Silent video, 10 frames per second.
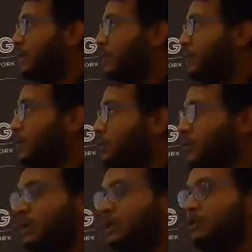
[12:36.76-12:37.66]
want
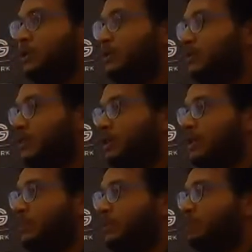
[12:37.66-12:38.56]
to integrate, for example,